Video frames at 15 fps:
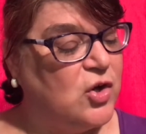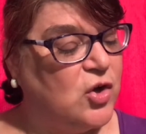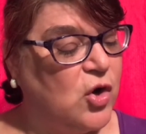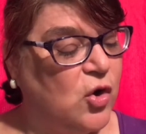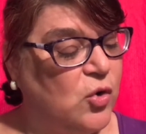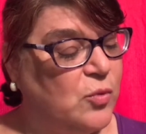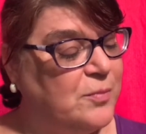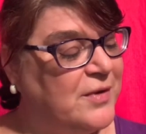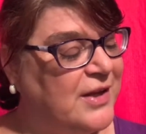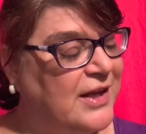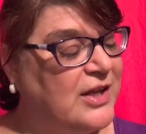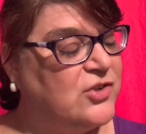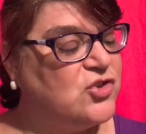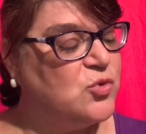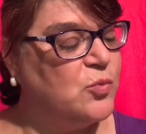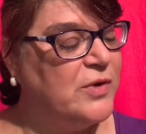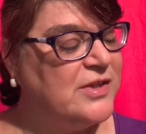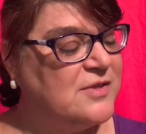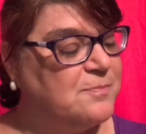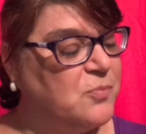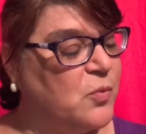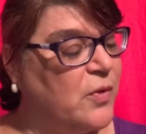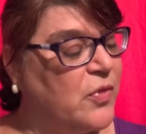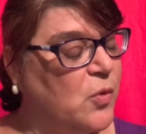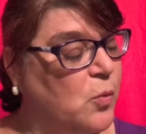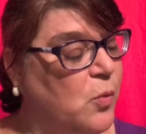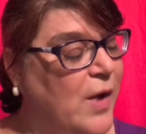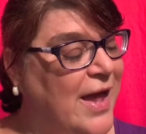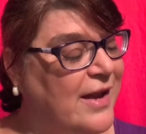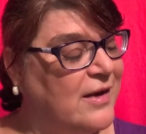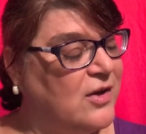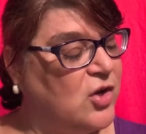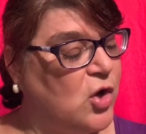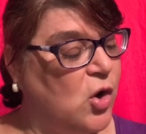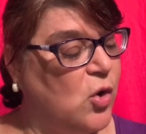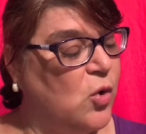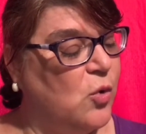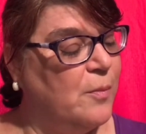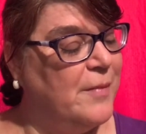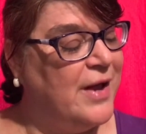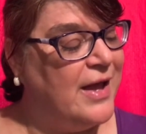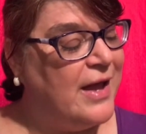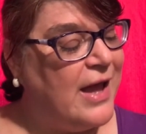combed each wisp with a wet comb,